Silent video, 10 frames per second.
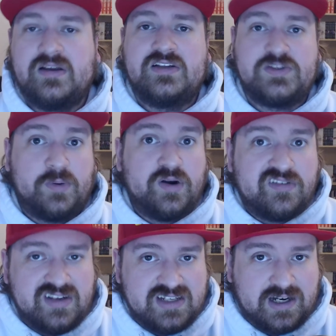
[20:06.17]

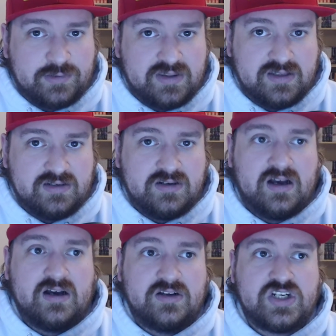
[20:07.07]
spoilerly talk with it,
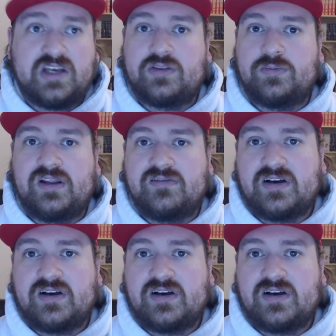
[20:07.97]
check out the reading log